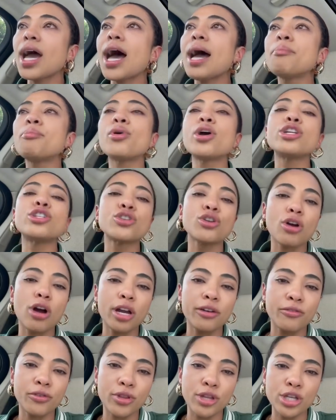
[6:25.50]
I prayed to
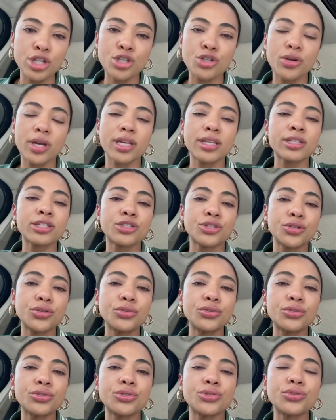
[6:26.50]
God for the strength
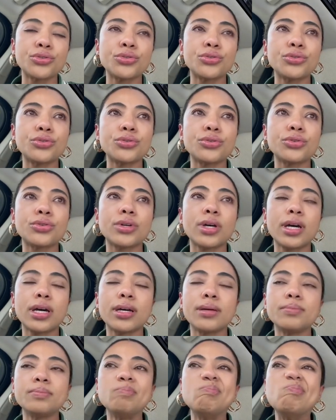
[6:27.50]
to
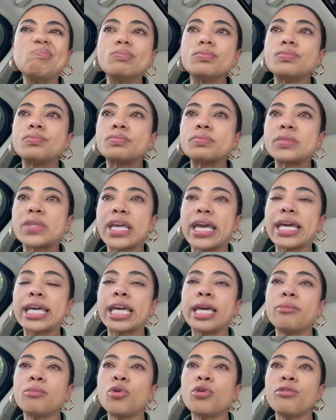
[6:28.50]

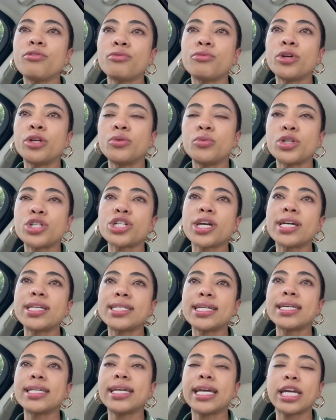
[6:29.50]
kick him off, which I
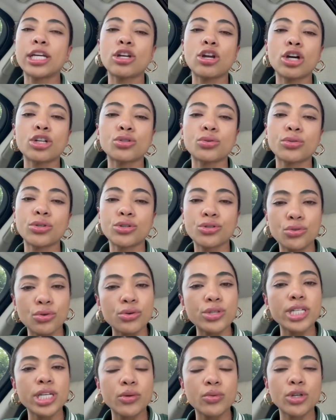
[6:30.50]
did. He had locked all the
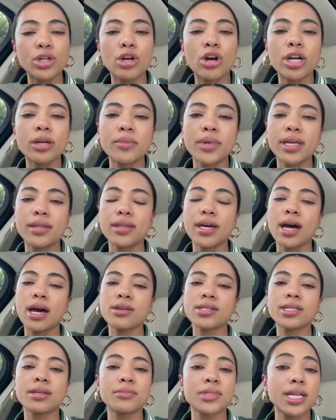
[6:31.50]
doors. He would lock me in the
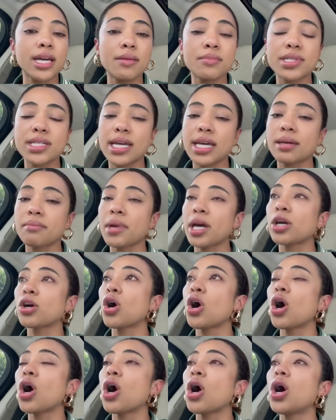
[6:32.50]
house sometimes, take my
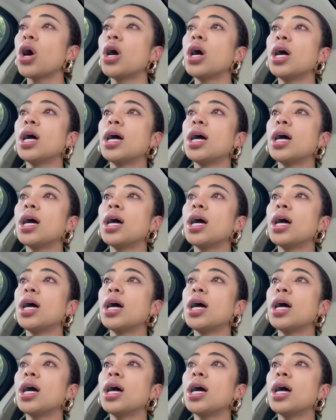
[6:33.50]
car,